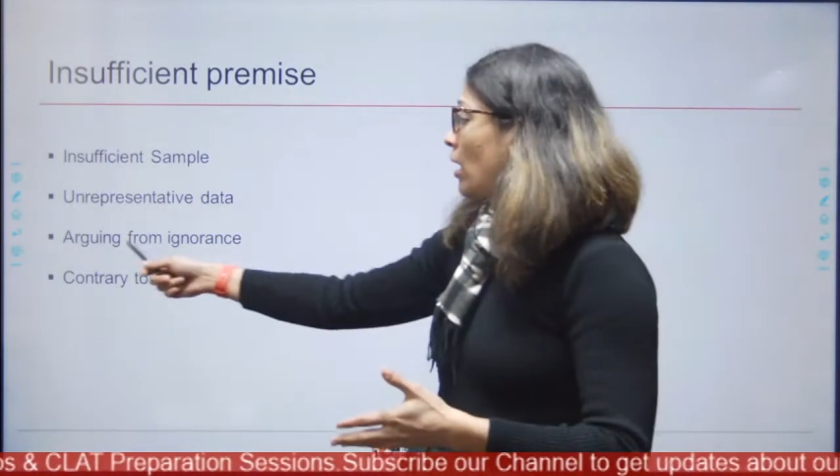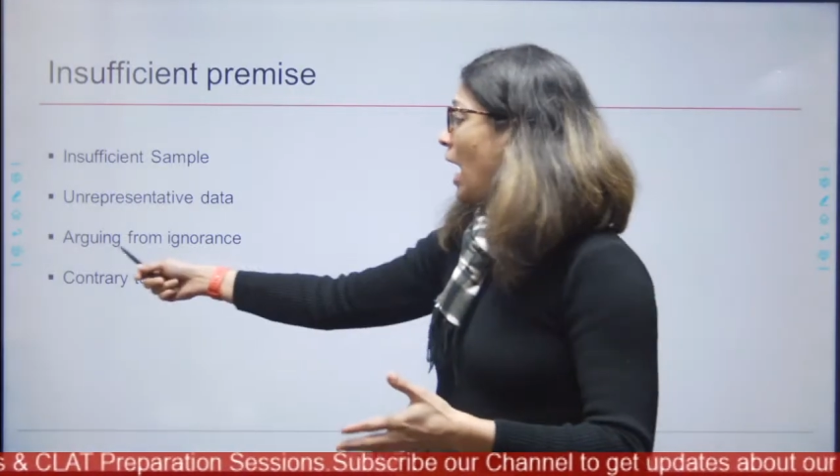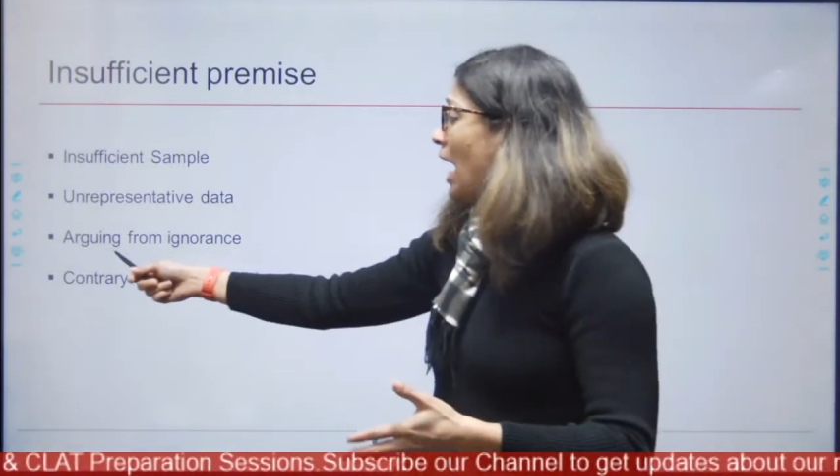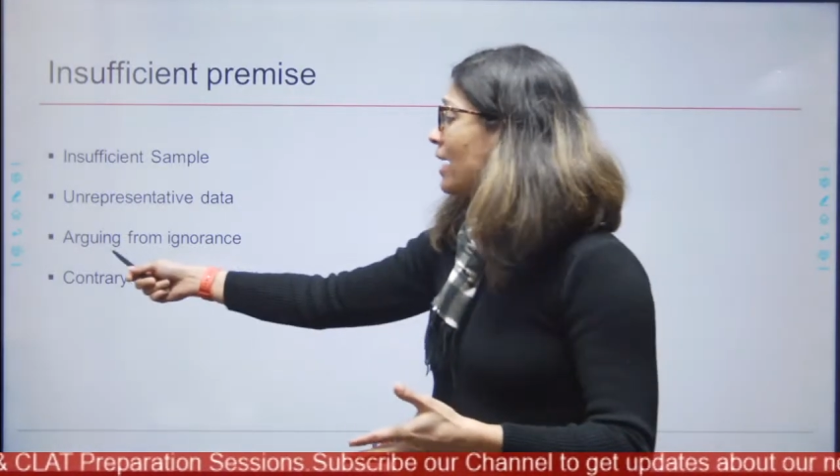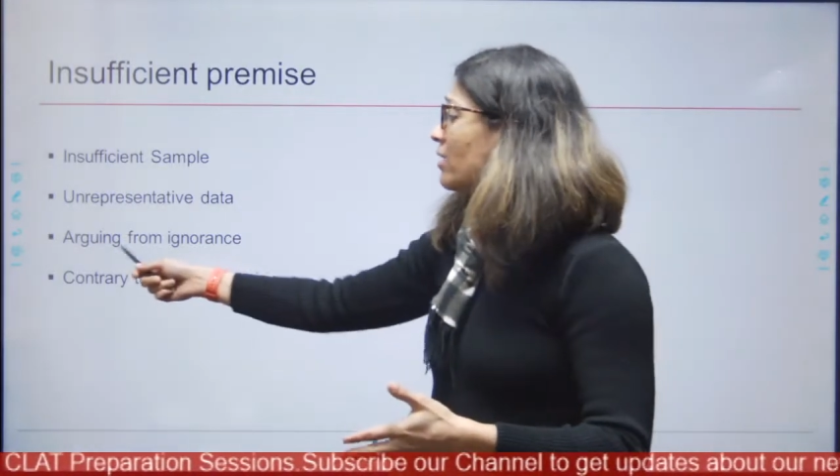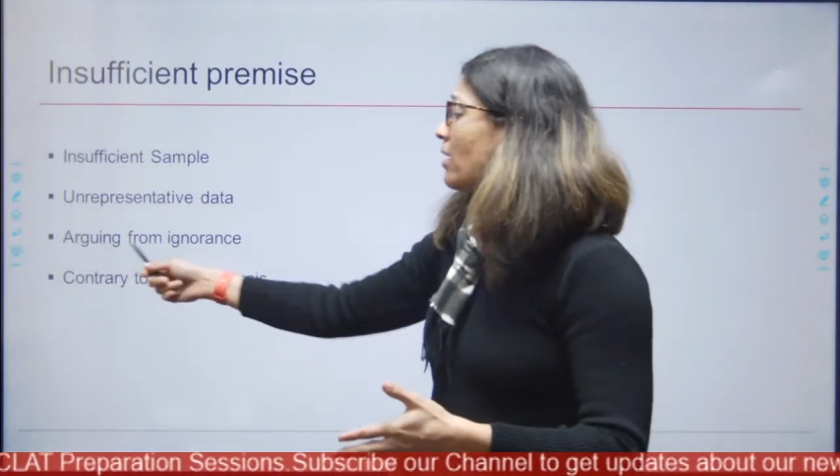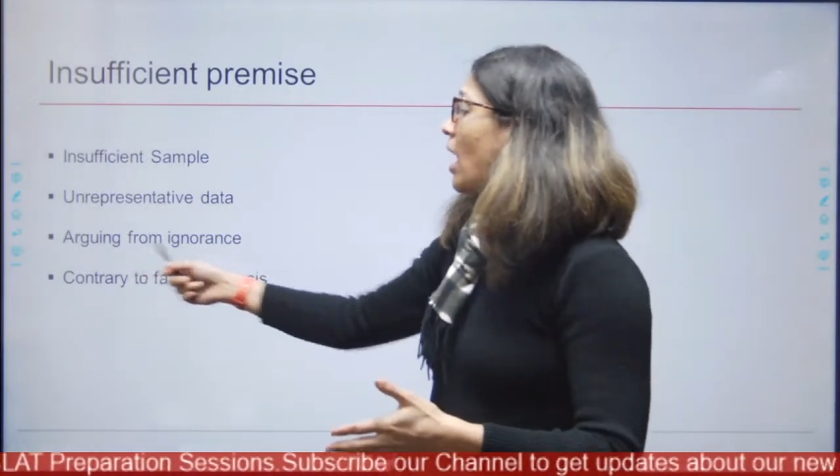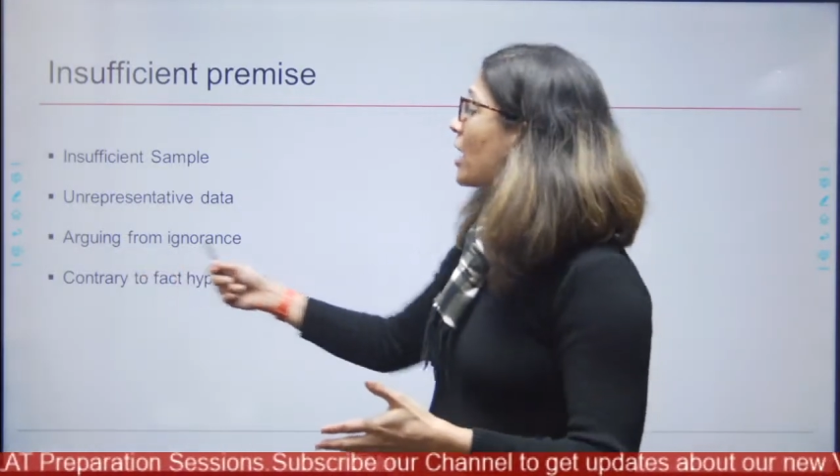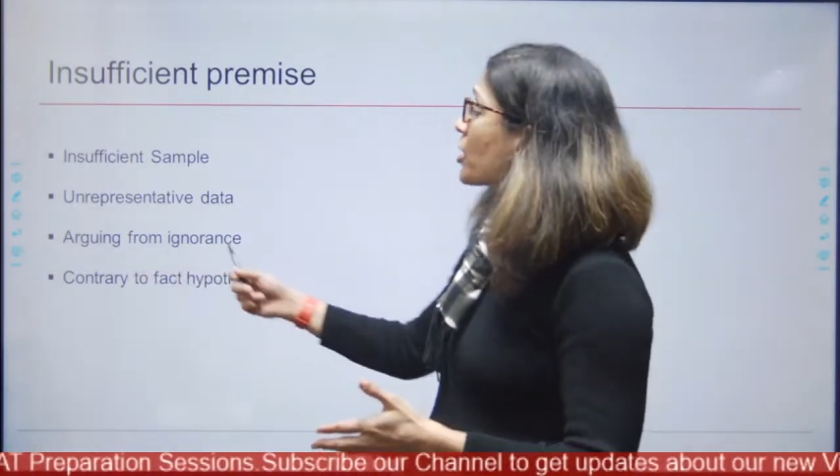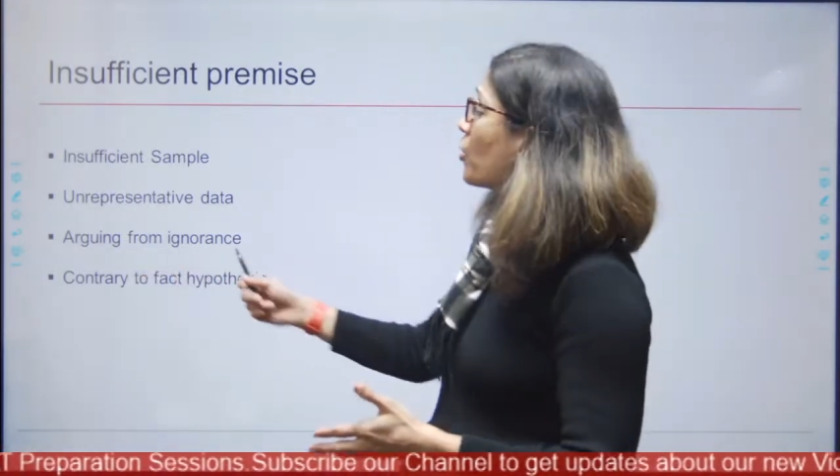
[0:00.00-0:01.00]
and
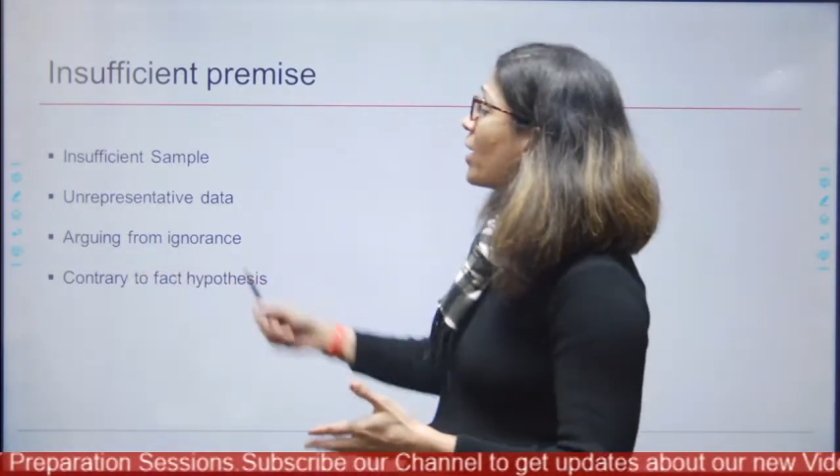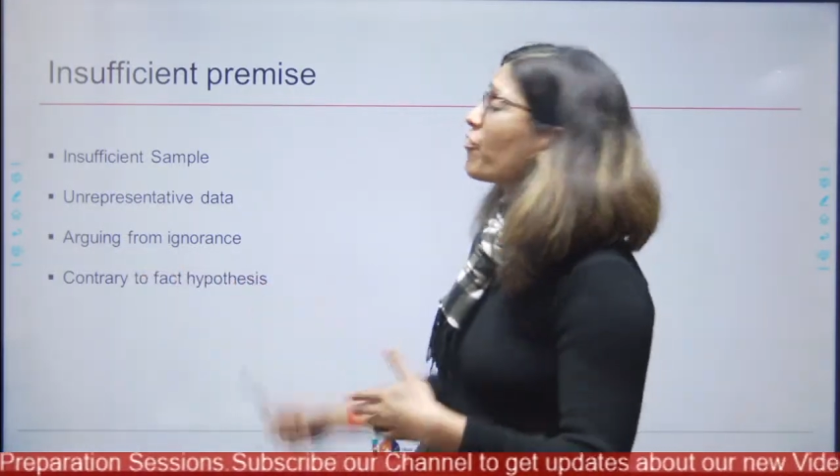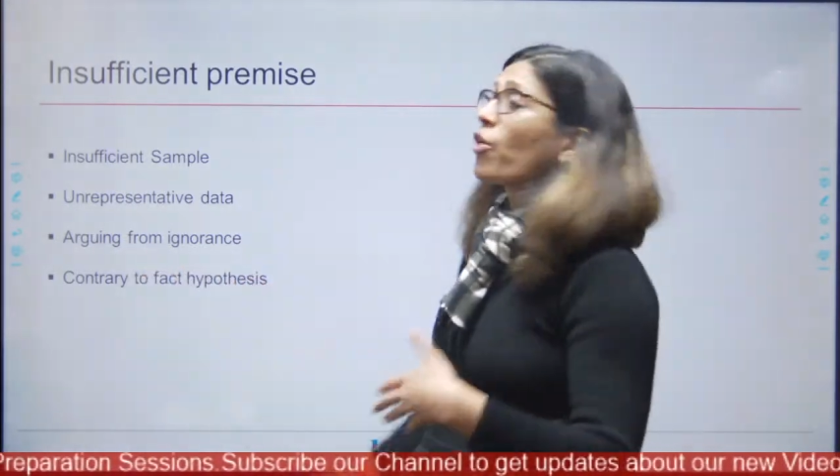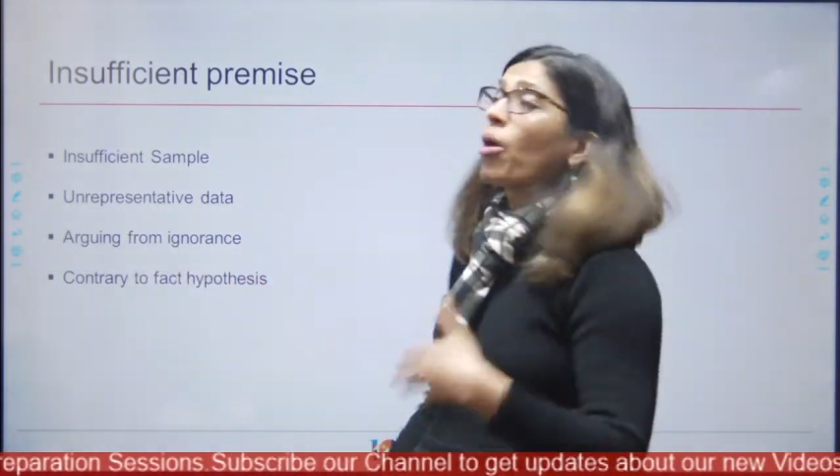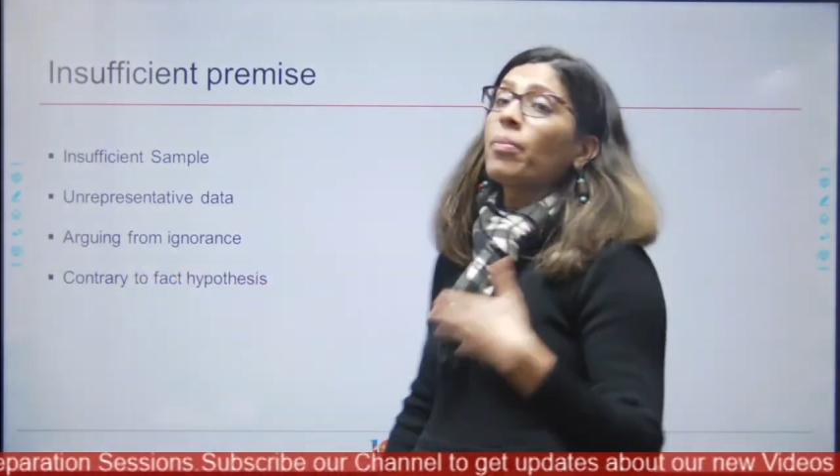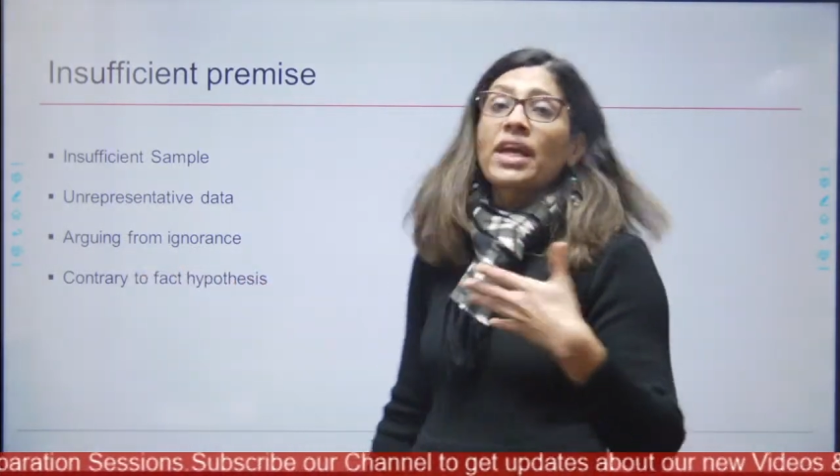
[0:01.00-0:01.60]
arguing from